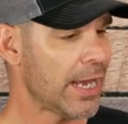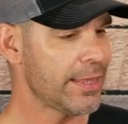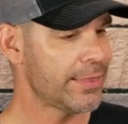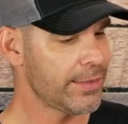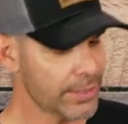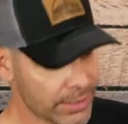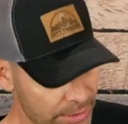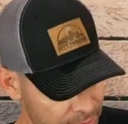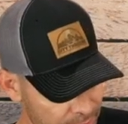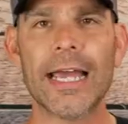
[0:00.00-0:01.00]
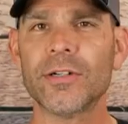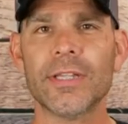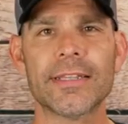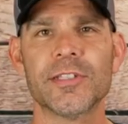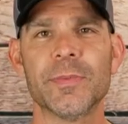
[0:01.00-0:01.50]
I think I don't
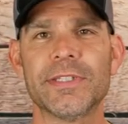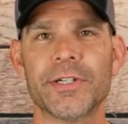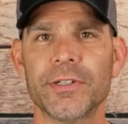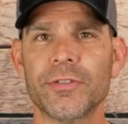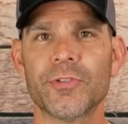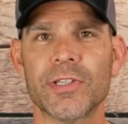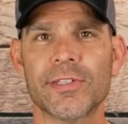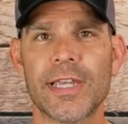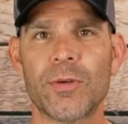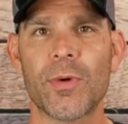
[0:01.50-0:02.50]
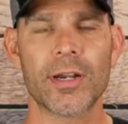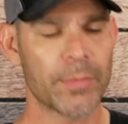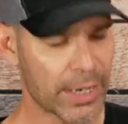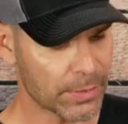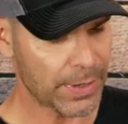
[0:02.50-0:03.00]
like this material for the side water
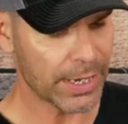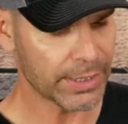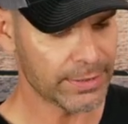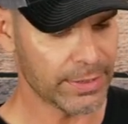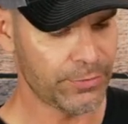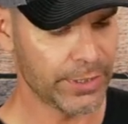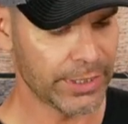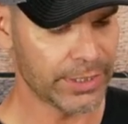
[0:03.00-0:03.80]
bottle pockets. I feel like